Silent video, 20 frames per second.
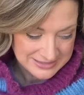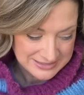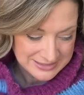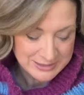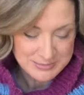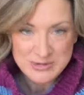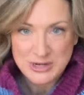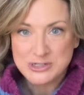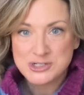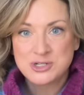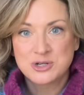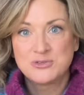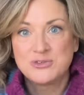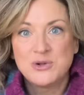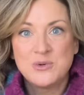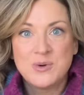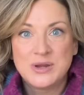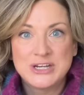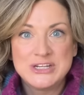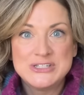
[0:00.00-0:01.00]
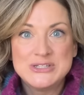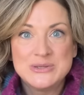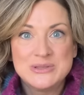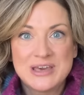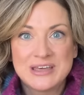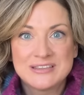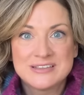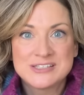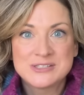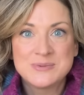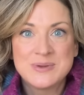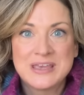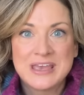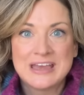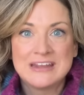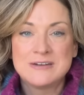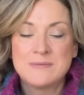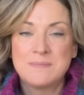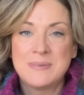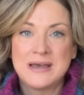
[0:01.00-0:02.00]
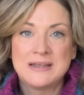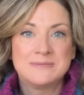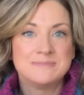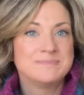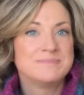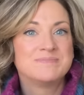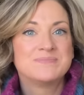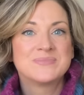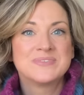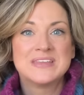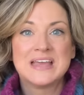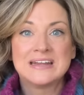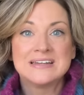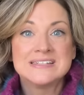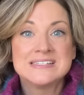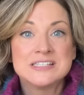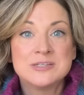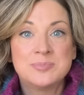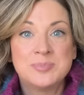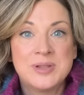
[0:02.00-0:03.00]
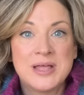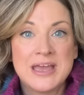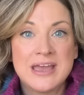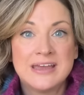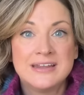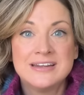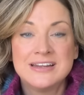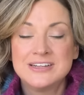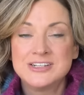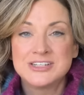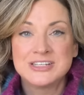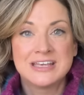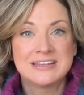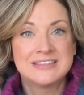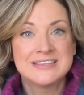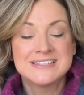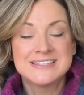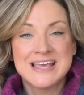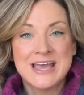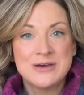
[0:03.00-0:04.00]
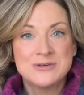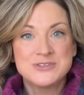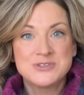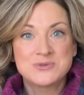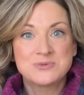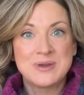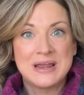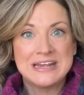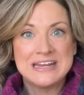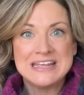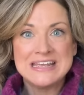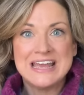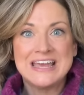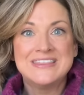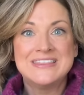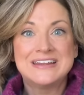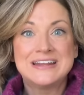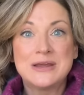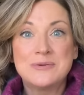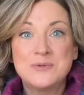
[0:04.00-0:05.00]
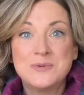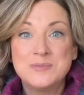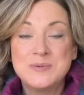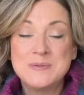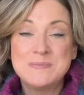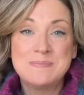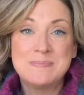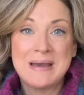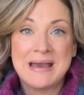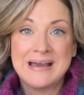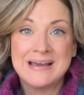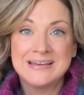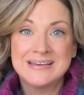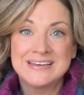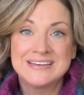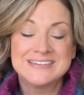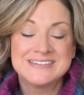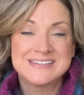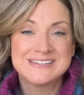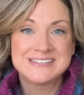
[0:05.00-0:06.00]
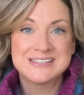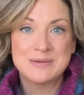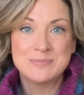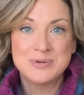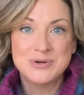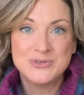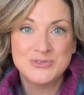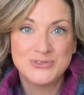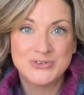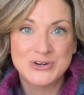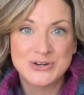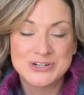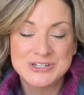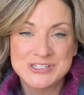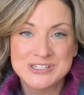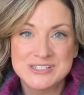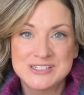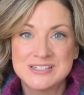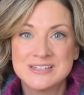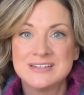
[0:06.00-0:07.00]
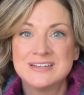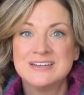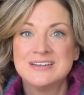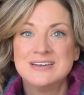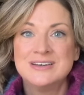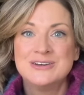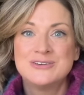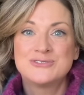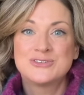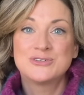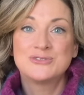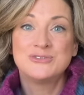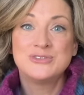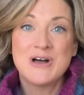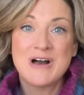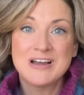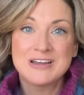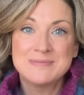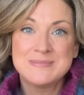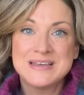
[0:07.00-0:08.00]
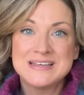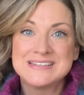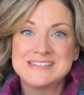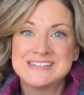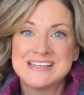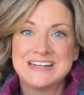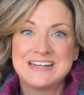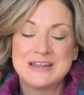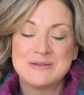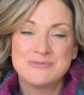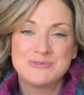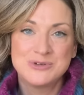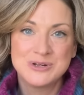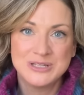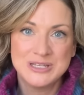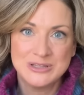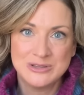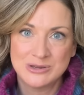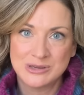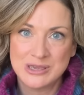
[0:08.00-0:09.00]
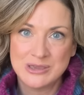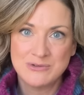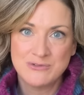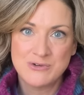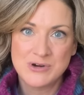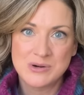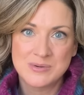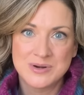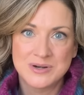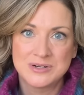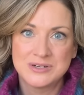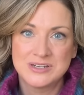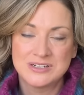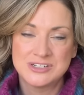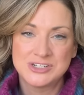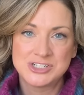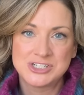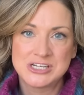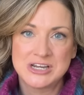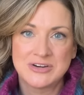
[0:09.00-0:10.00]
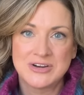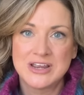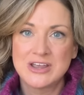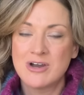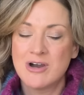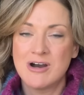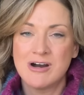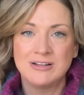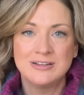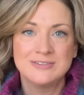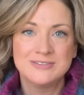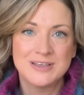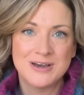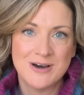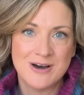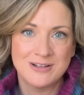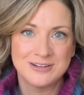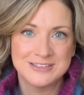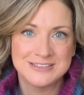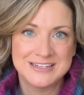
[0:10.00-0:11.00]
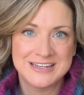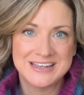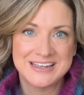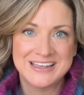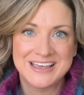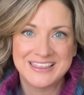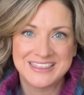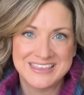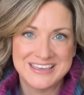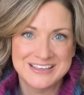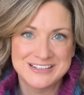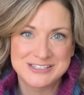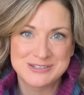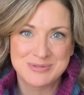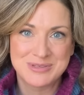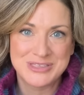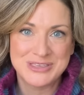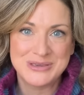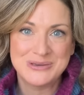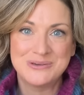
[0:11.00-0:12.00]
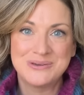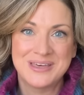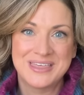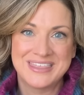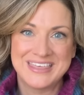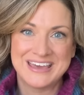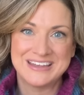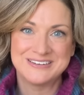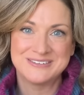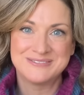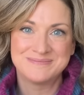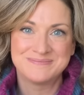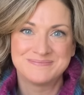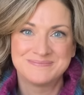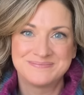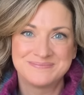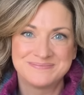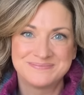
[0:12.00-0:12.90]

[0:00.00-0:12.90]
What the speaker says: I'm not sure if I'll want to do that this weekend, but that is the plan. Get this house ready. And then I will be back December 1st. For Vlogmas, and I'm really looking forward to sharing all of the holiday things with you then.